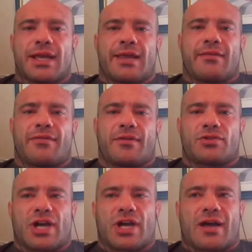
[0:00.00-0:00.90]
and their
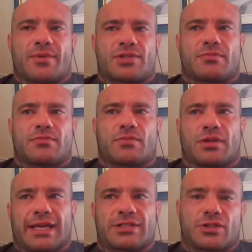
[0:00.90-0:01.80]
job is to
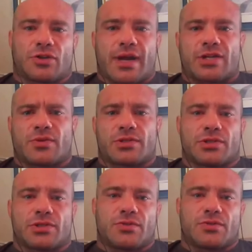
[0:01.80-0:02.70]
collect
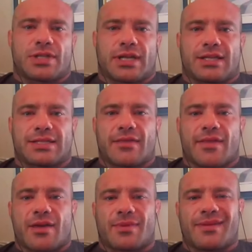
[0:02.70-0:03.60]
undergraduates and do studies on
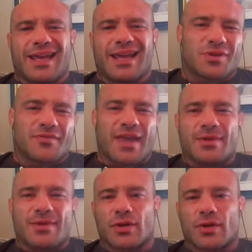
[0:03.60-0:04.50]
them and they sort of
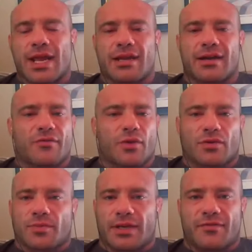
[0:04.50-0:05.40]
maybe train and i've worked
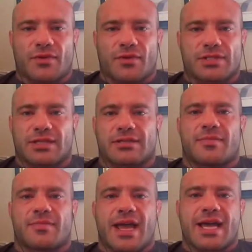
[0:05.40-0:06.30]
with plenty of folks like this in
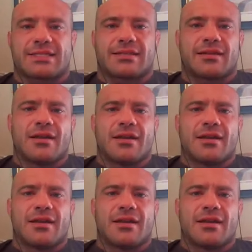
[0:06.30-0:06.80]
the past and